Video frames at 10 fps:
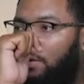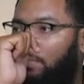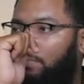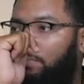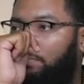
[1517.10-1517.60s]

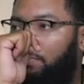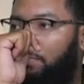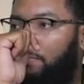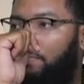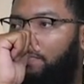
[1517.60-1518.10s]

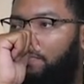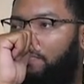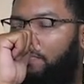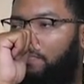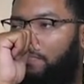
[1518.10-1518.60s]

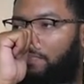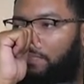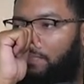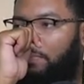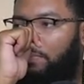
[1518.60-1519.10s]

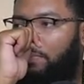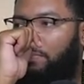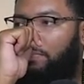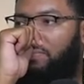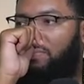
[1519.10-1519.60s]

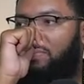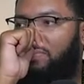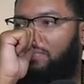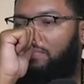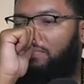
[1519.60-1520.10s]

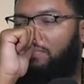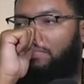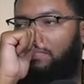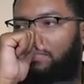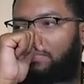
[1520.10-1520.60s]

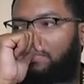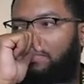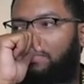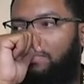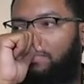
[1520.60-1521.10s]

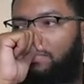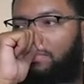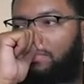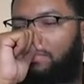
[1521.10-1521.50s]
The person shown says nothing.